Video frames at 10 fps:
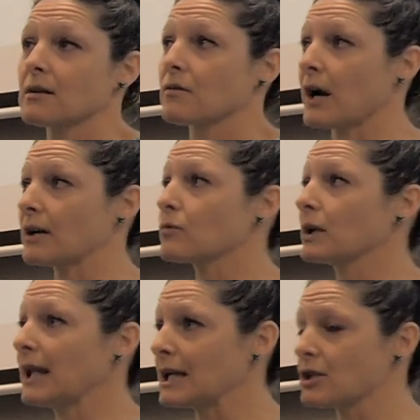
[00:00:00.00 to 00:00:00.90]
Right,
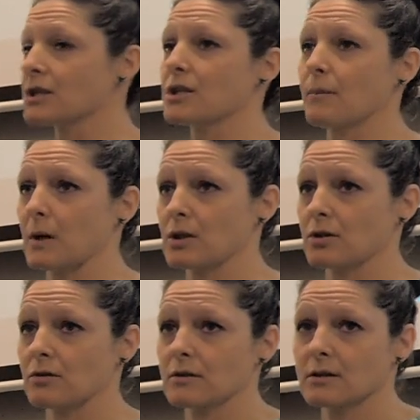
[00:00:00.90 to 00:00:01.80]
relationship
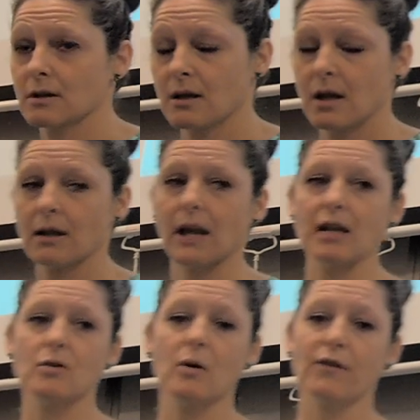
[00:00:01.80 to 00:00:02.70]
issues.
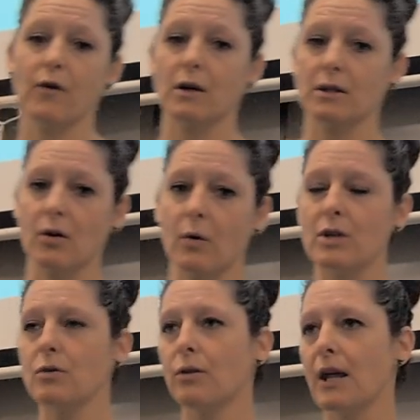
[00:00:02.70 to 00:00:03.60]
Can you afford? So, when
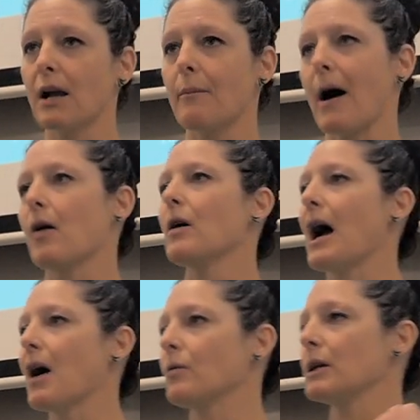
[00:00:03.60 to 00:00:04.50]
you think about
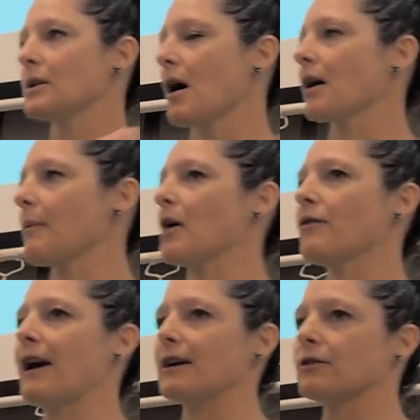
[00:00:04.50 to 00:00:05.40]
how we talk
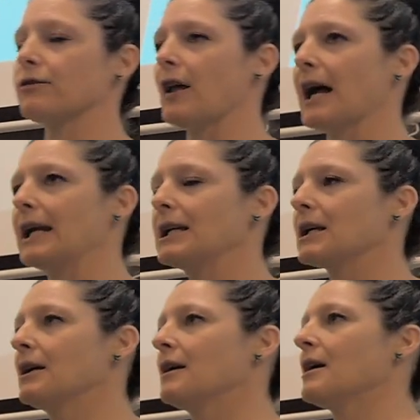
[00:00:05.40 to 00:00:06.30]
about fight or flight,
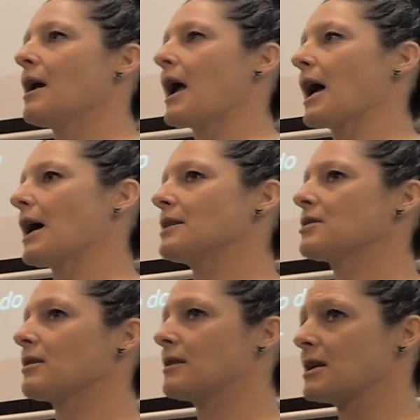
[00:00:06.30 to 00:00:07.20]

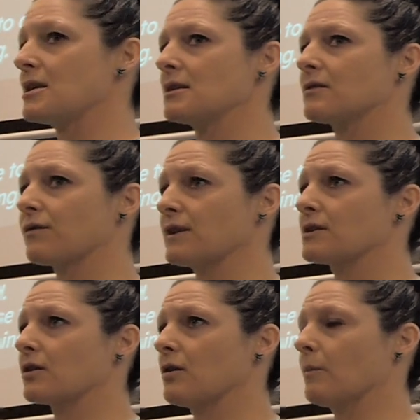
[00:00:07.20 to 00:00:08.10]
and these
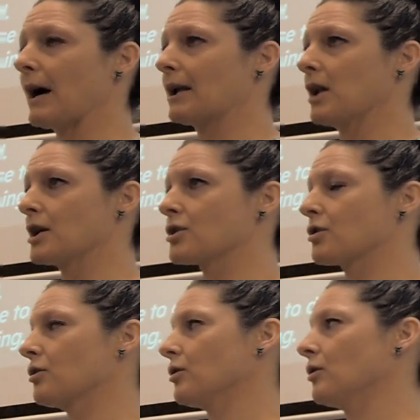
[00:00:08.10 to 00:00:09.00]
physical
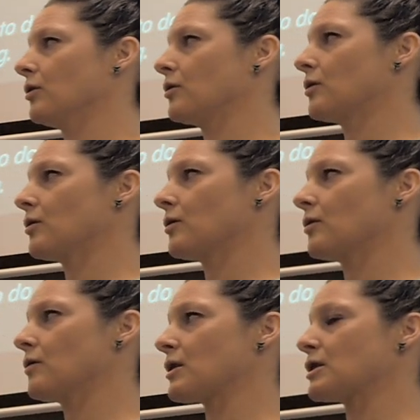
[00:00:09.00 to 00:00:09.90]
biological
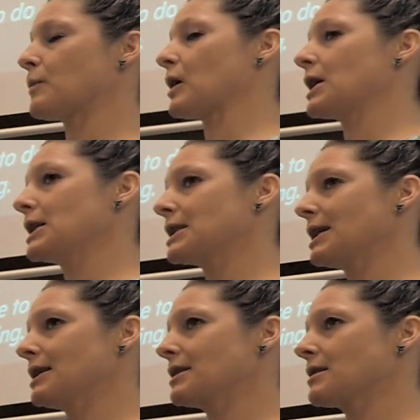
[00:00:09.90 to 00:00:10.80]

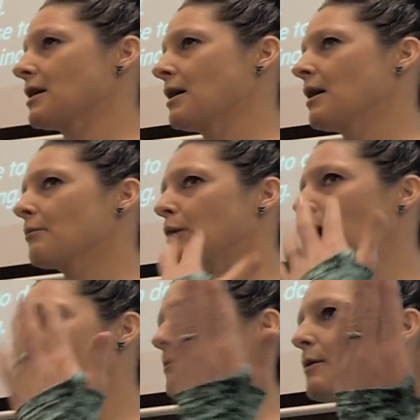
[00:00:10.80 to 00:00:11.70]
experiences
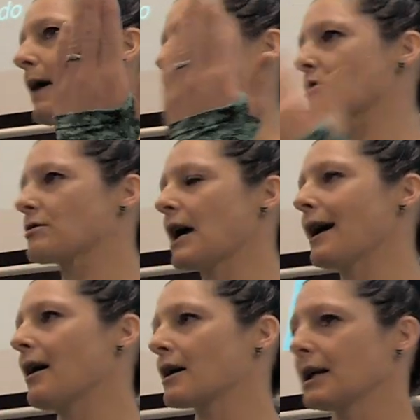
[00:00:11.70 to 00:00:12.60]
apply them to maslow's
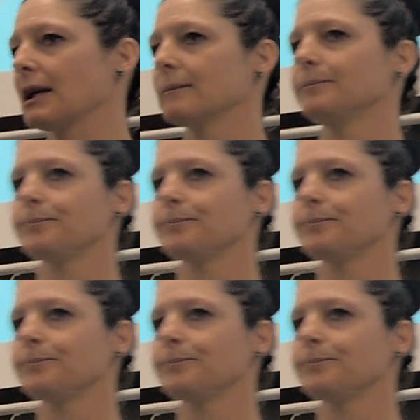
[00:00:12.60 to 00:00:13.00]
hierarchy